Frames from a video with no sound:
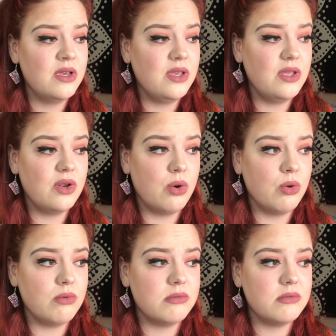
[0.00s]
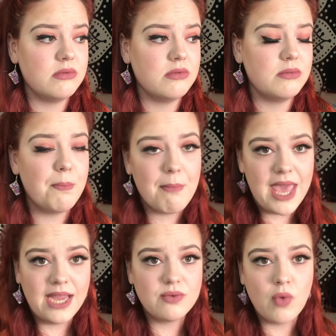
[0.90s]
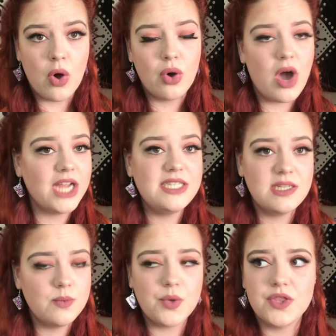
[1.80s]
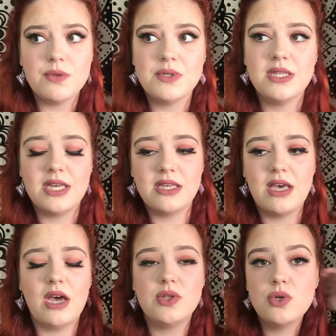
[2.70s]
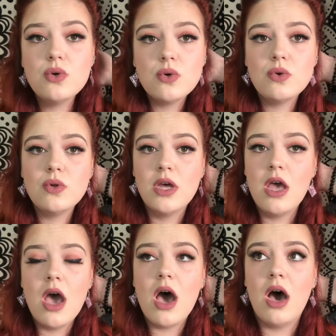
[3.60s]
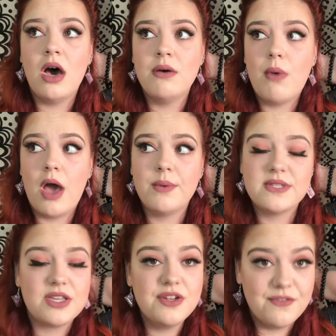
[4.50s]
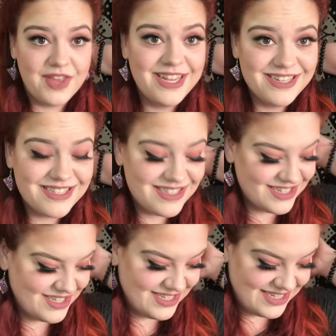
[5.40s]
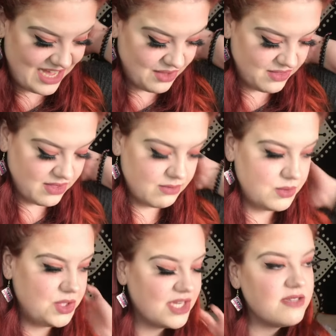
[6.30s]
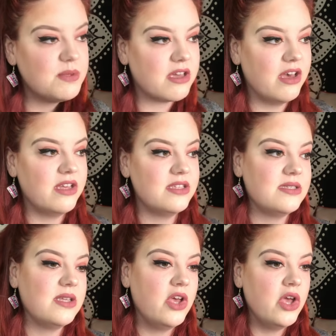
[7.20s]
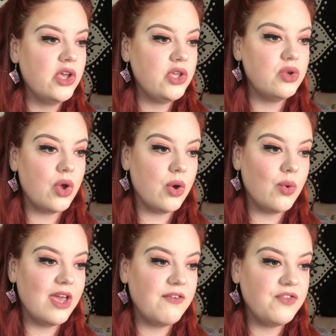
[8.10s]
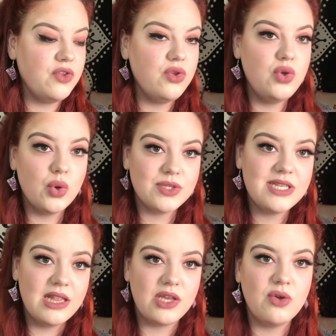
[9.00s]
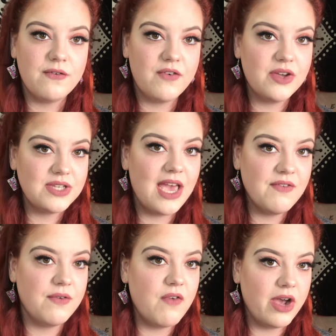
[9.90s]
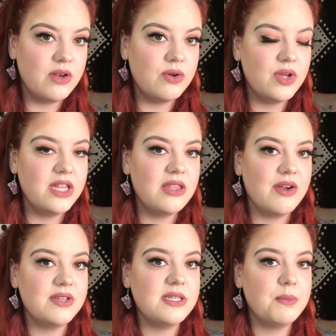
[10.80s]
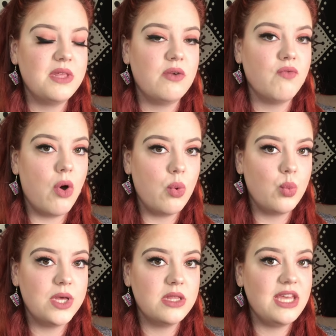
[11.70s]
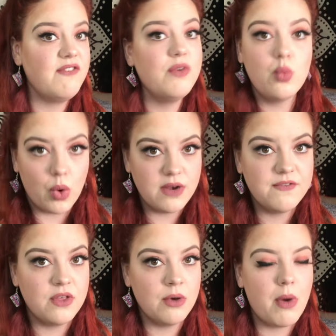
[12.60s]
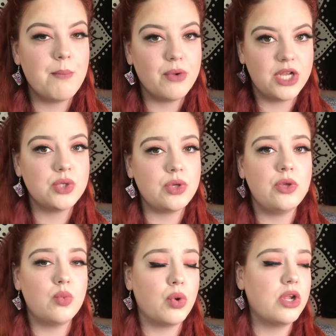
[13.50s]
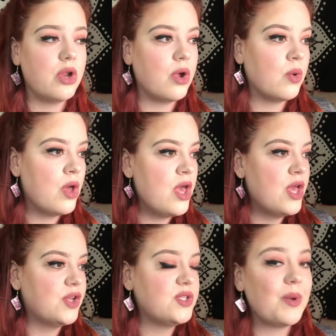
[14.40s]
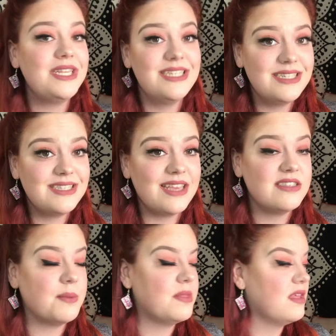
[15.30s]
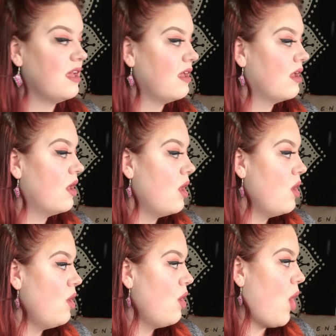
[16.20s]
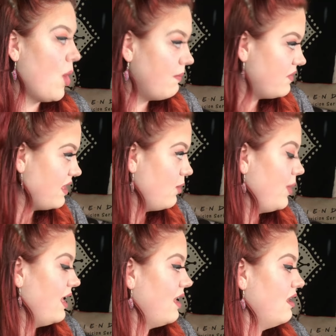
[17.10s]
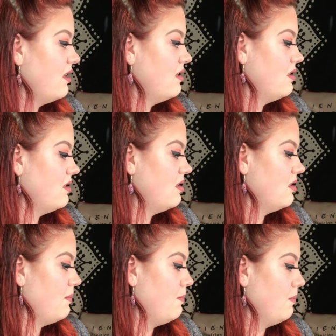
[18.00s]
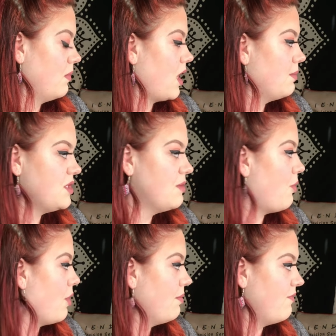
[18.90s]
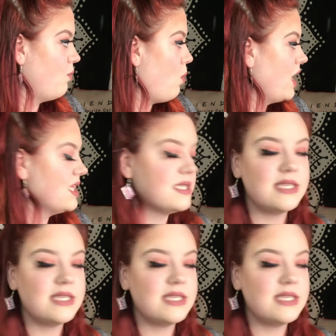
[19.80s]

you know, made wrong. I didn't want them to think that at all. I was convinced to tell them, just because, you know, if you're selling your first ever vinyl and there is something wrong with even one of them, I'm pretty sure you'd want to know. So I did say something. Hopefully we can come to the bottom of why this has